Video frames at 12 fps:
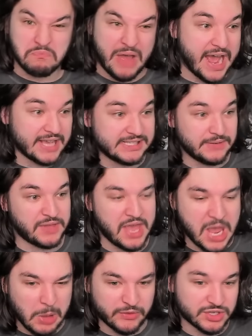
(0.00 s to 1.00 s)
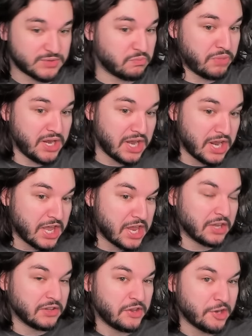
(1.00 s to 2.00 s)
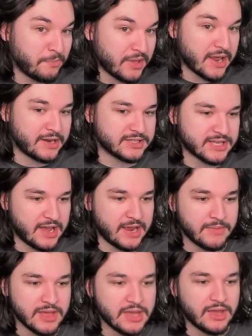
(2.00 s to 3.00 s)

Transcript: passive game of just beating in a little bit at a time.